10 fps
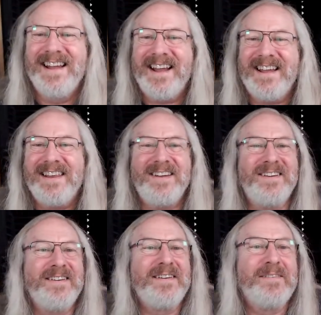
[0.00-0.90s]

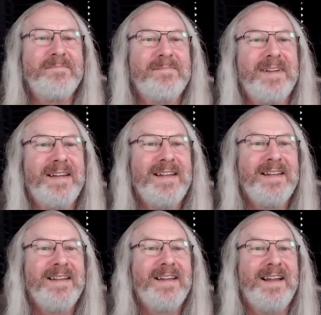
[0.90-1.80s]
Hello.
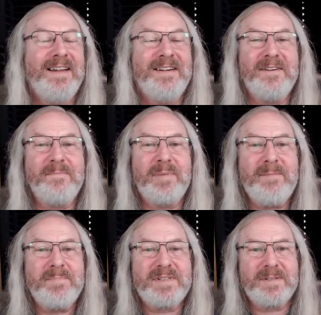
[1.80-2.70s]
How you doing,
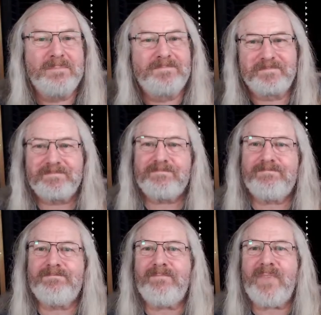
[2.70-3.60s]
peeps?
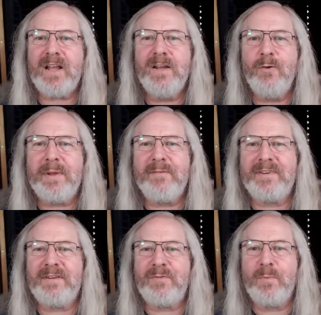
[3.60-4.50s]
A little bit of a
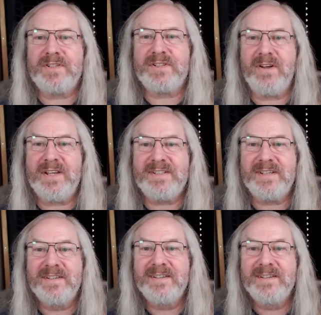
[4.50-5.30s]
different one tonight.